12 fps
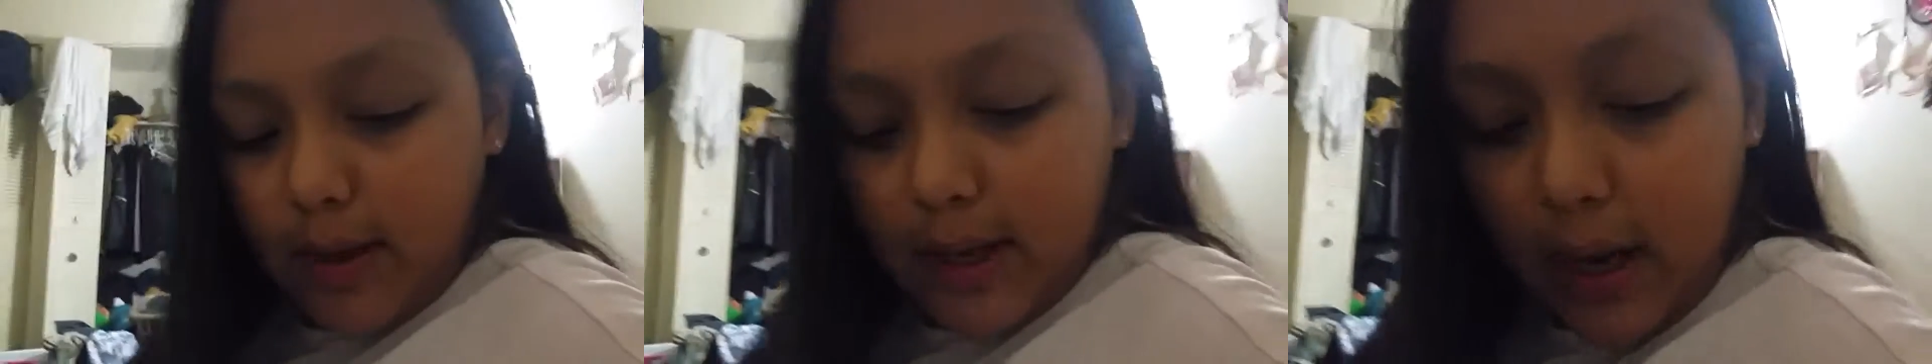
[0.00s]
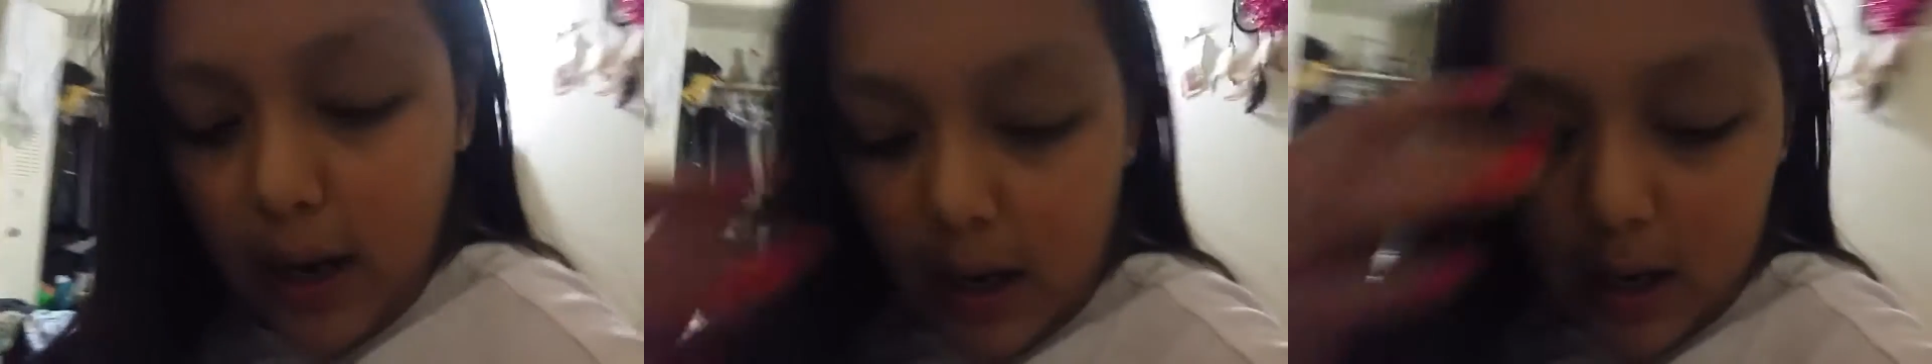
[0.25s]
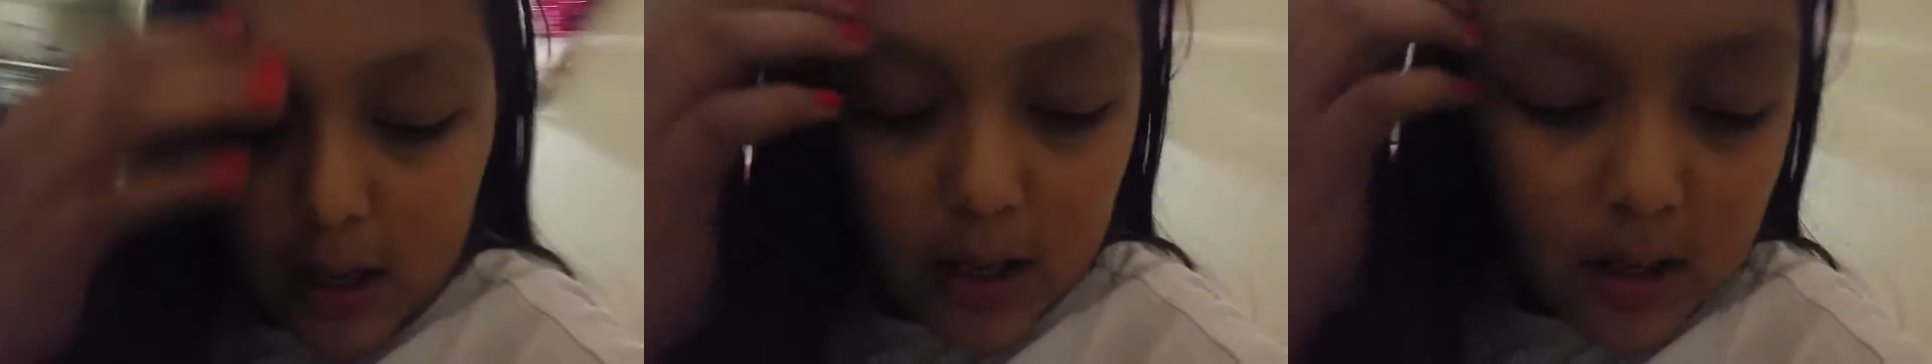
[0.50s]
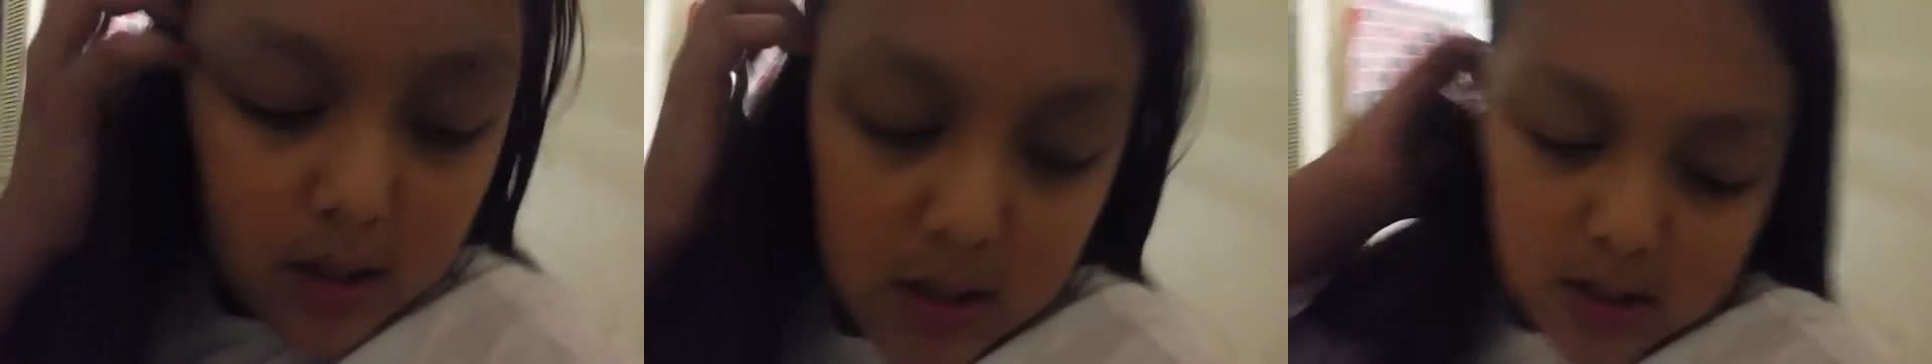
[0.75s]
I got
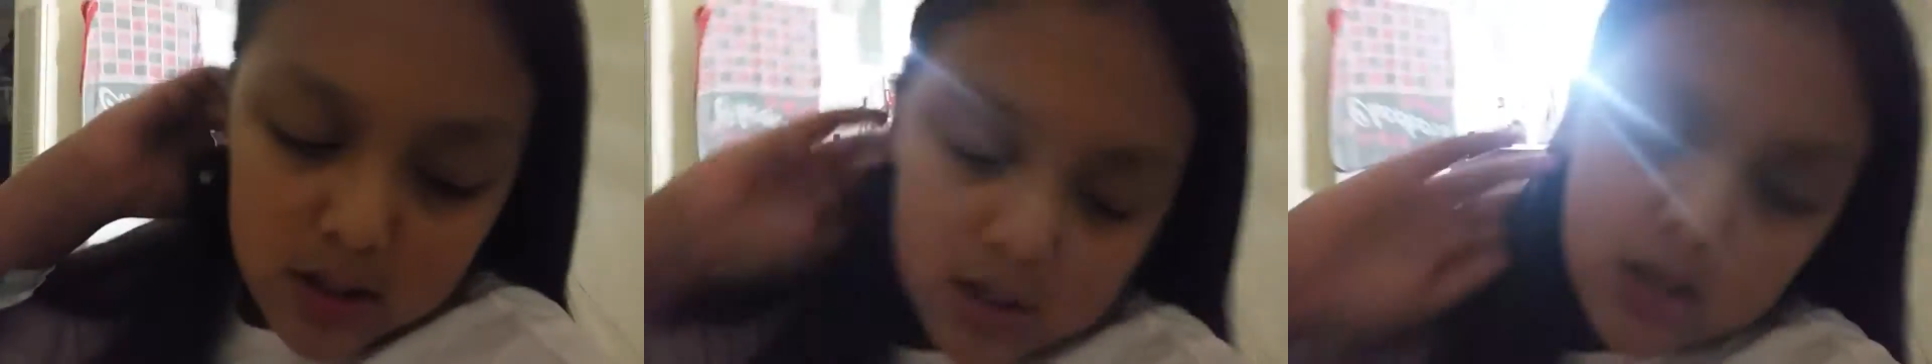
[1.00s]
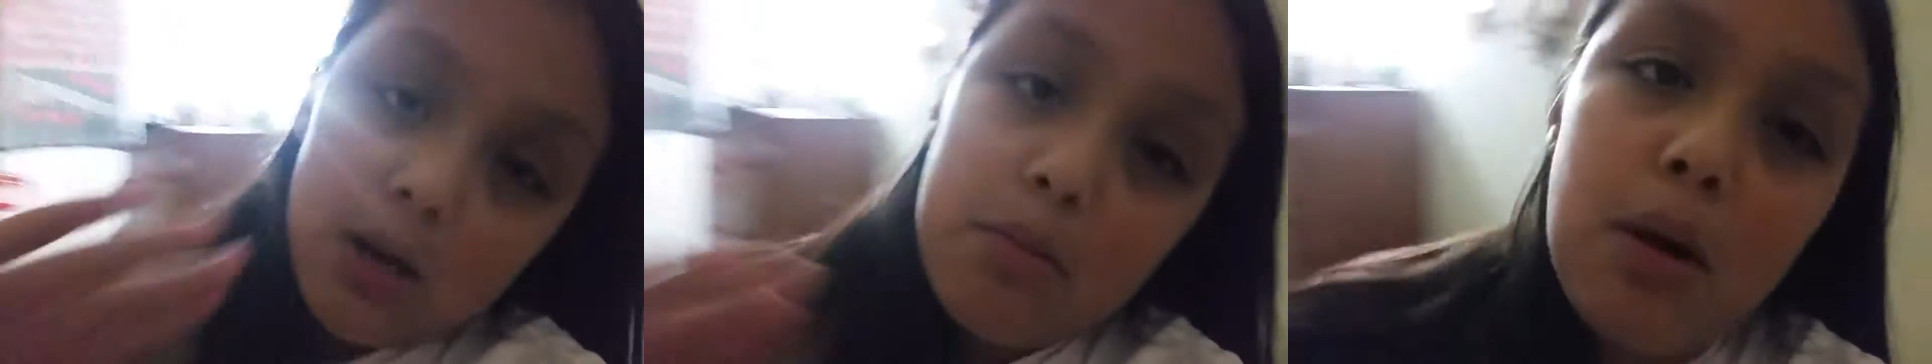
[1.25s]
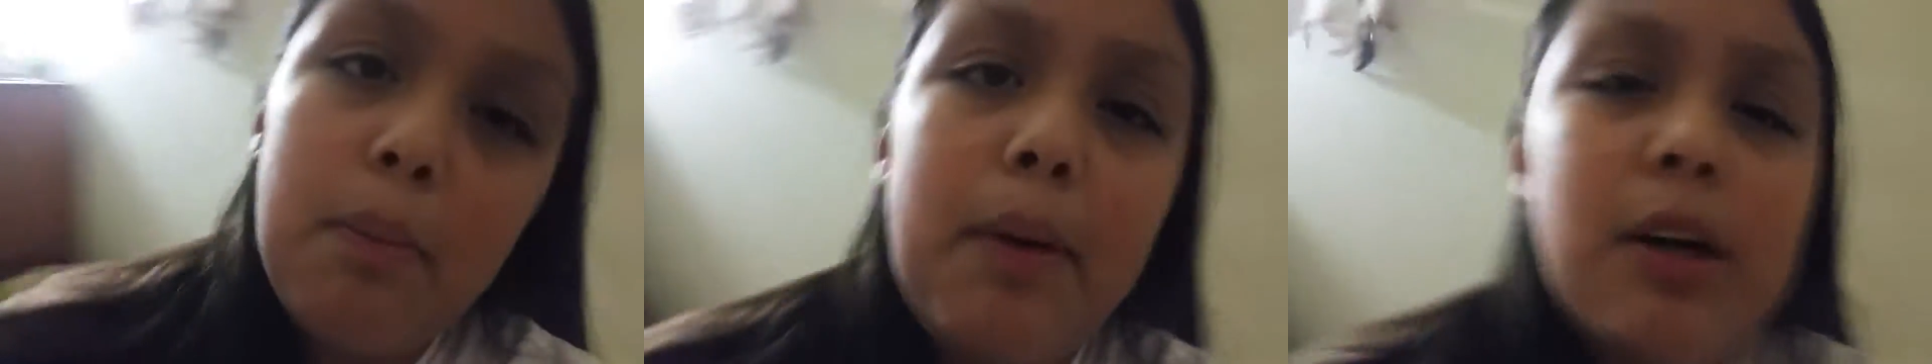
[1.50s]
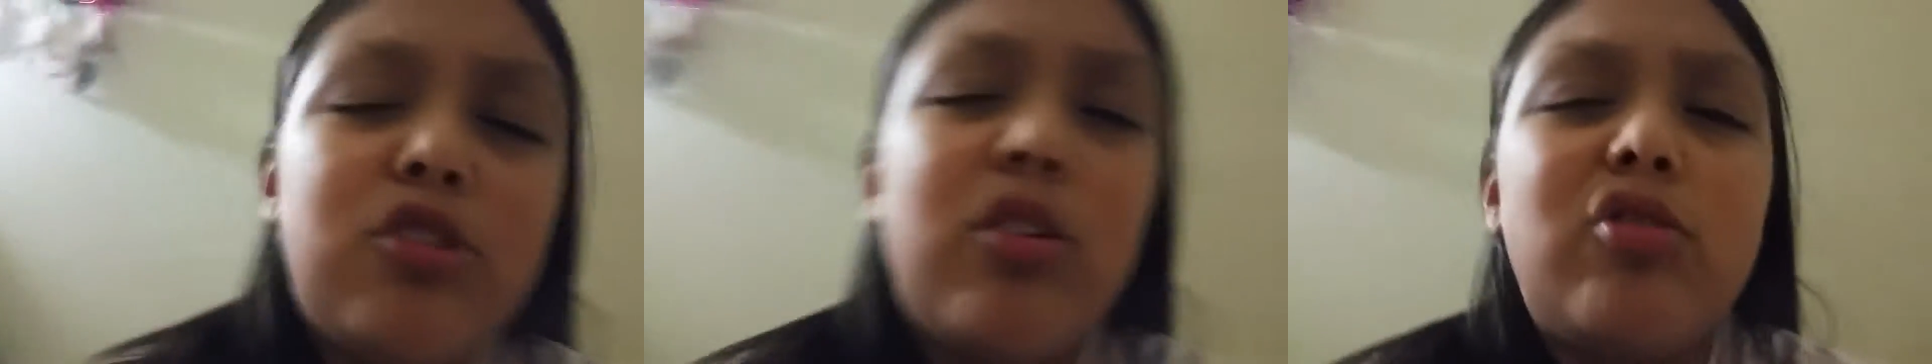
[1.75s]
a
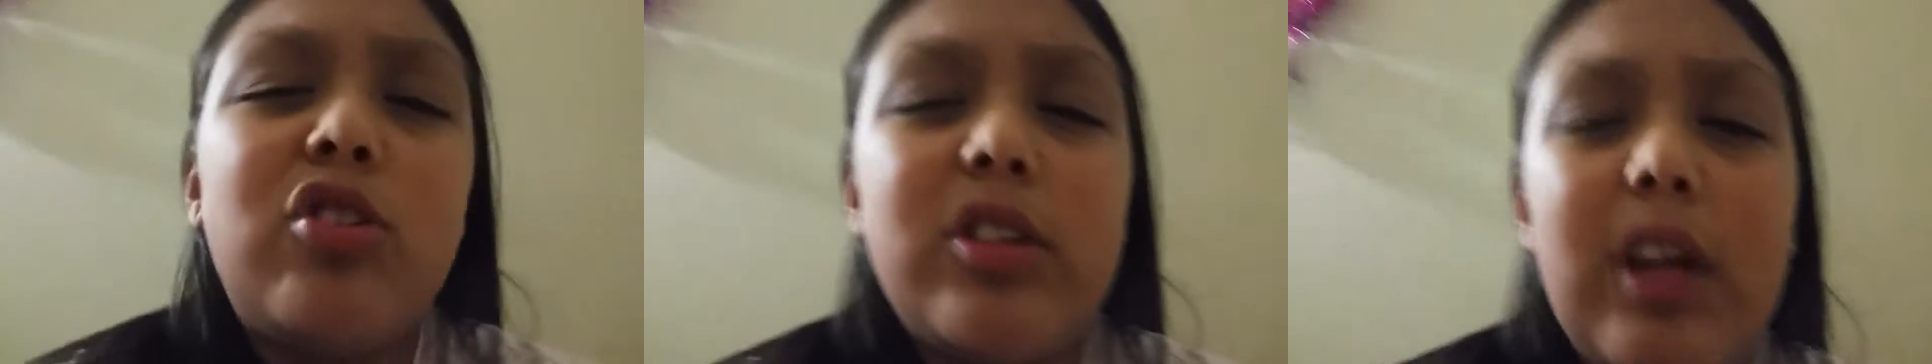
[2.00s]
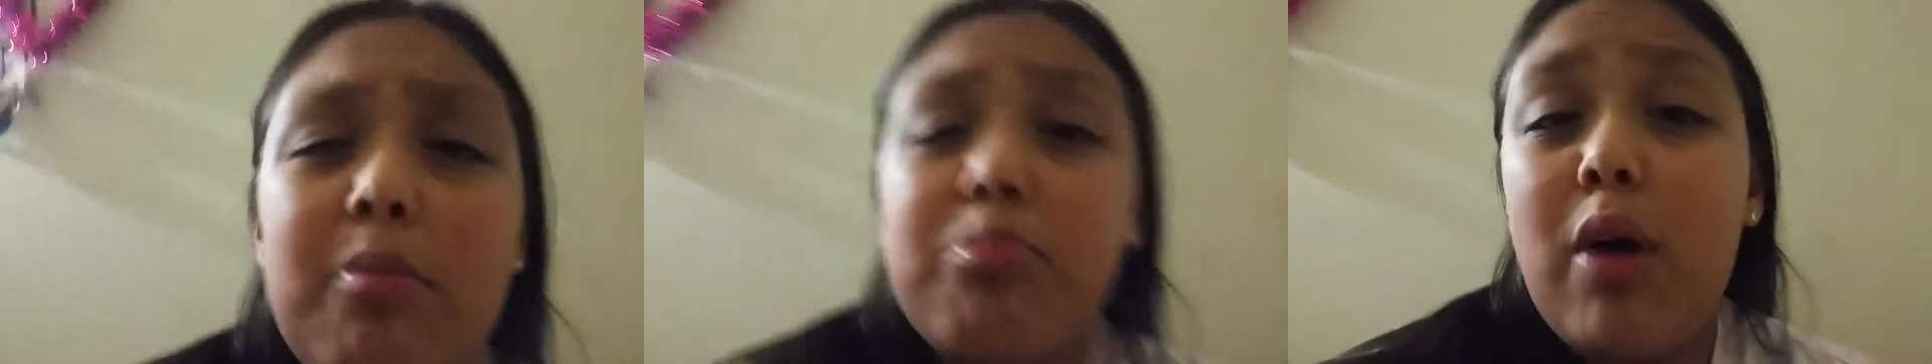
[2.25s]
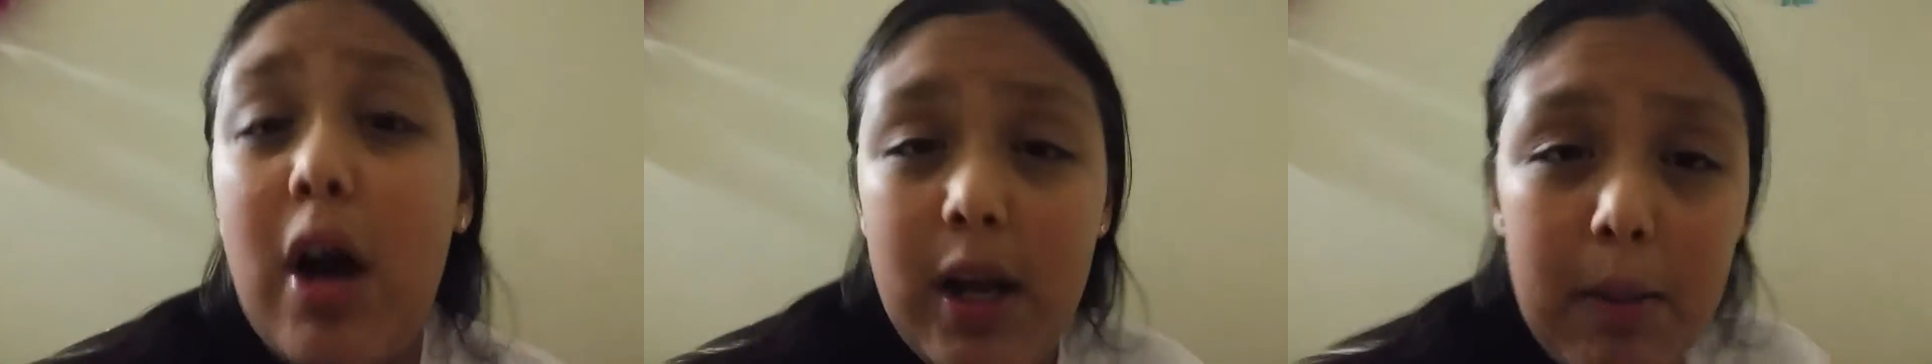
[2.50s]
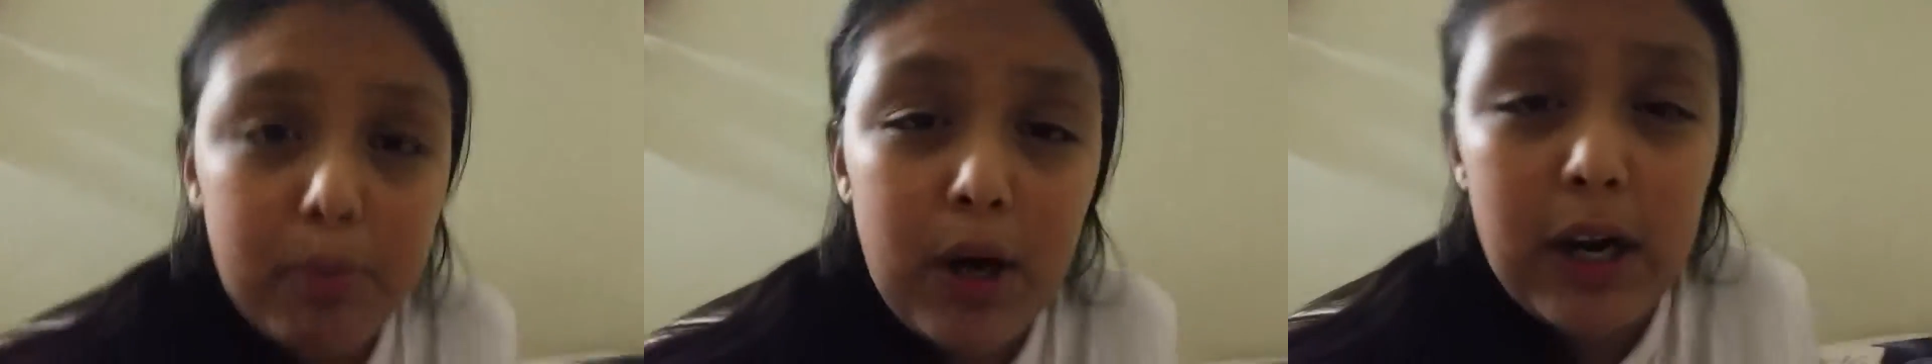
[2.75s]
bunch of just like body
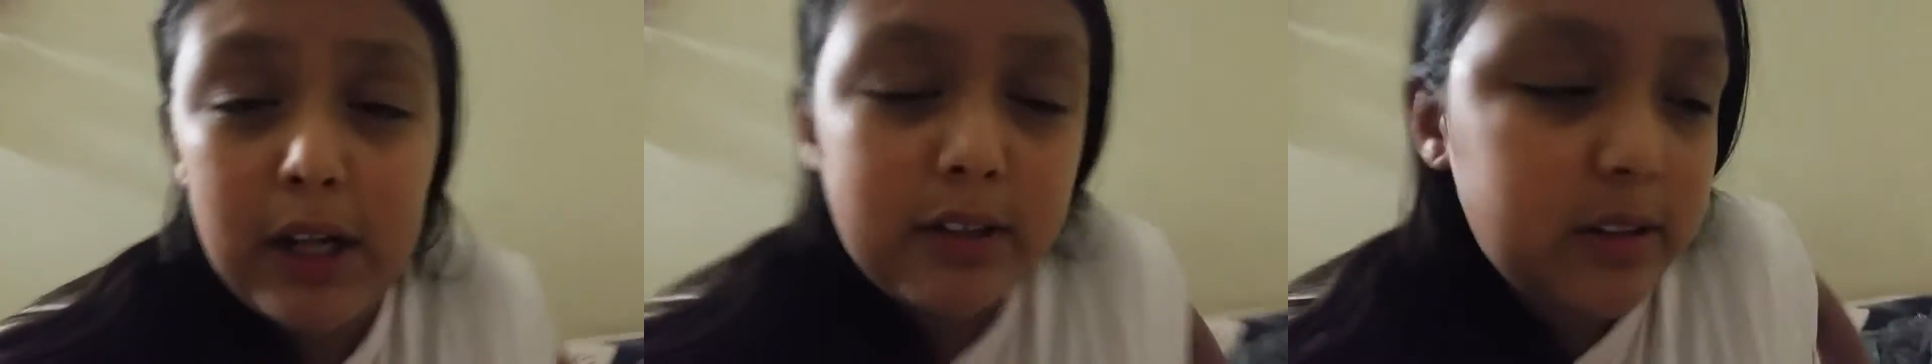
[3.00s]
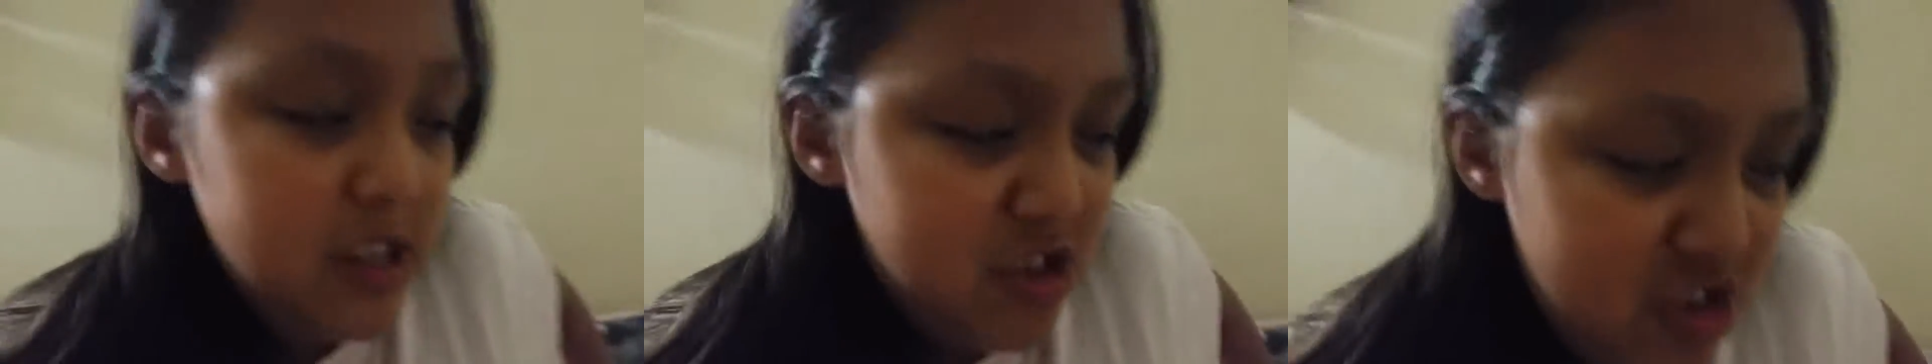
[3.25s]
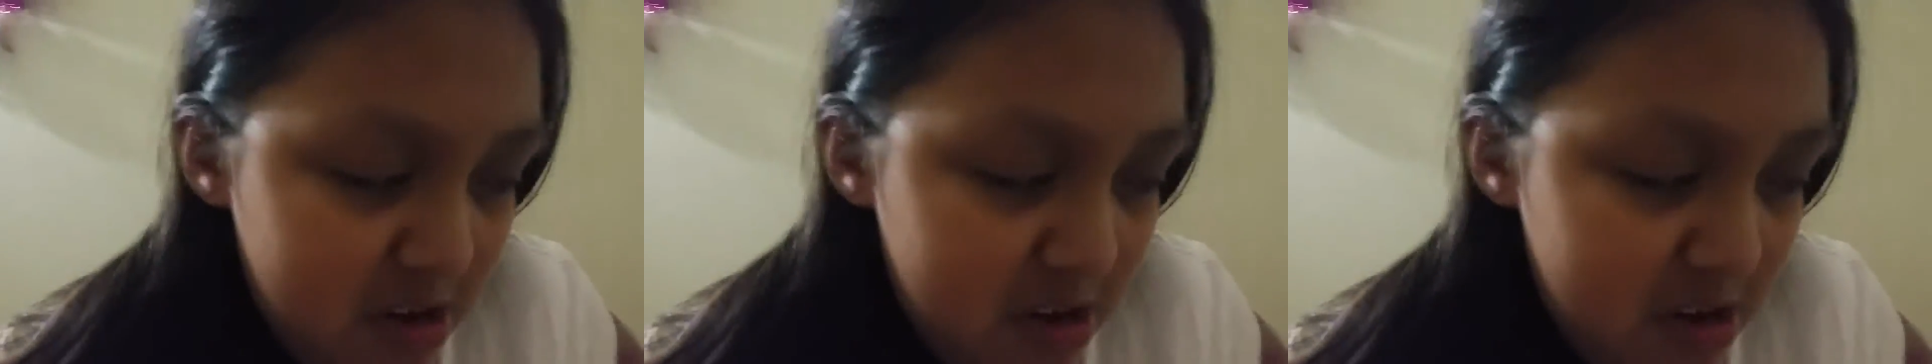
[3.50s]
products, like